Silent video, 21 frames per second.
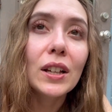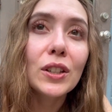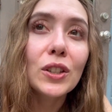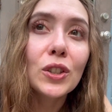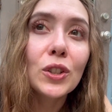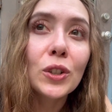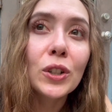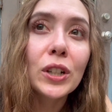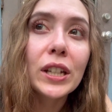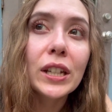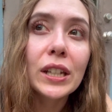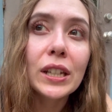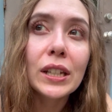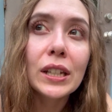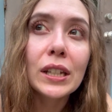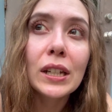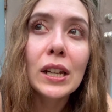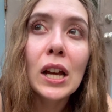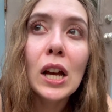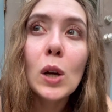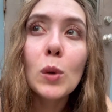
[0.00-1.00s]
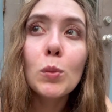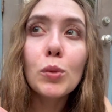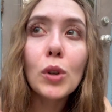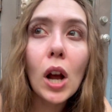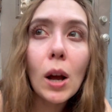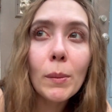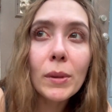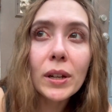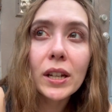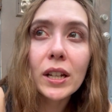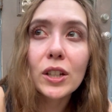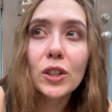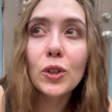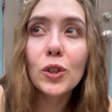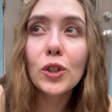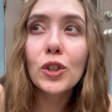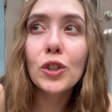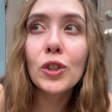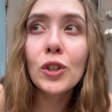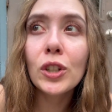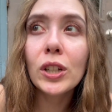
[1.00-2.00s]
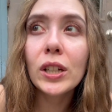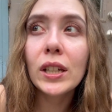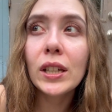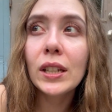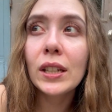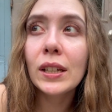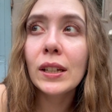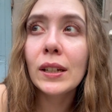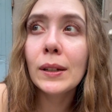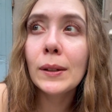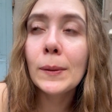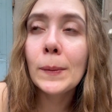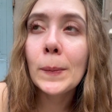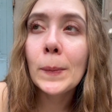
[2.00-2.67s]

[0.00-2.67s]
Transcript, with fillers: certain prominence or a certain